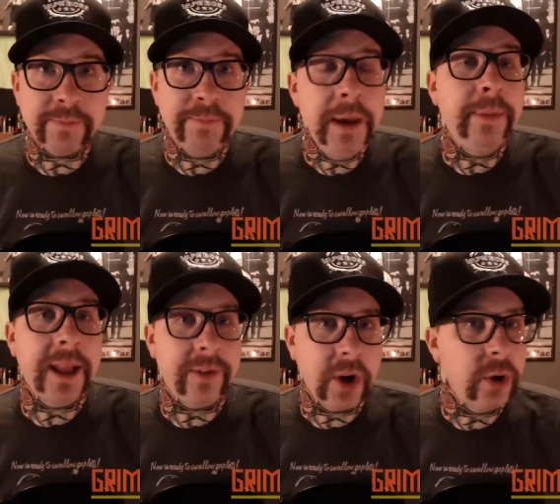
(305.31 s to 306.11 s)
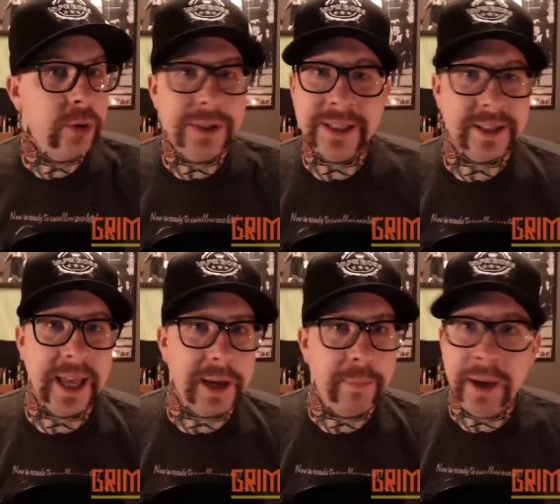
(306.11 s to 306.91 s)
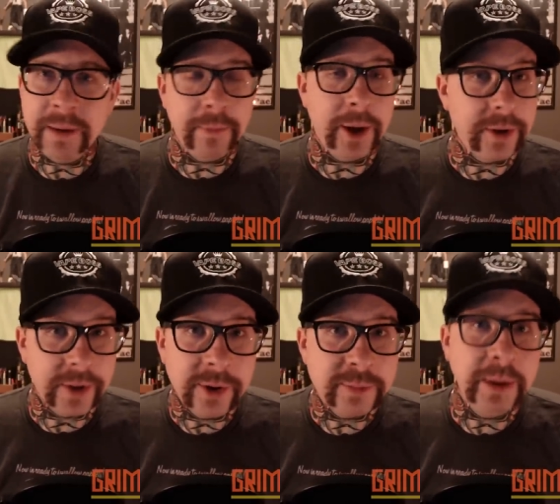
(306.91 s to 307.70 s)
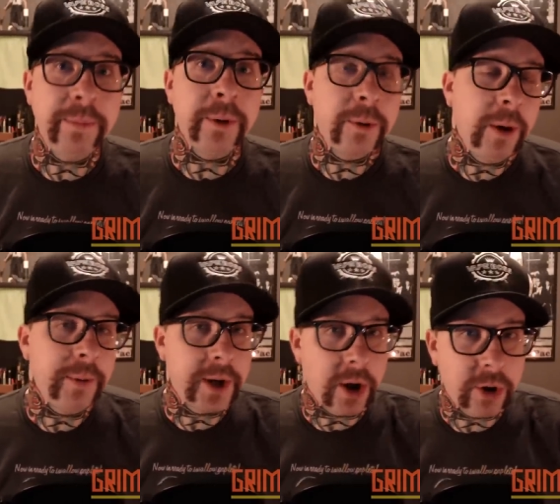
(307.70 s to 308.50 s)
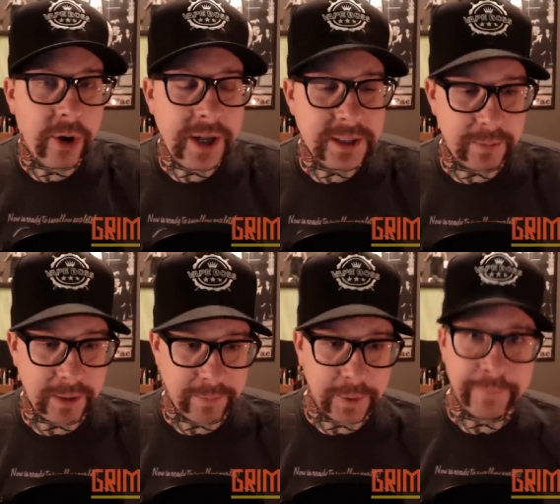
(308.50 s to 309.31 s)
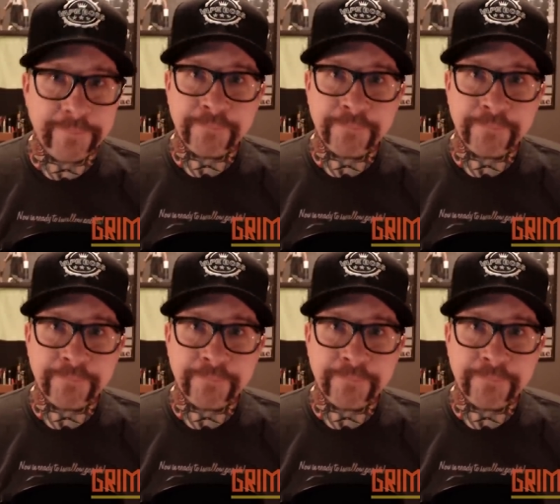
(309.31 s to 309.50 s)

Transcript: people out there who dislike peanut butter, and those people are what we call crazy people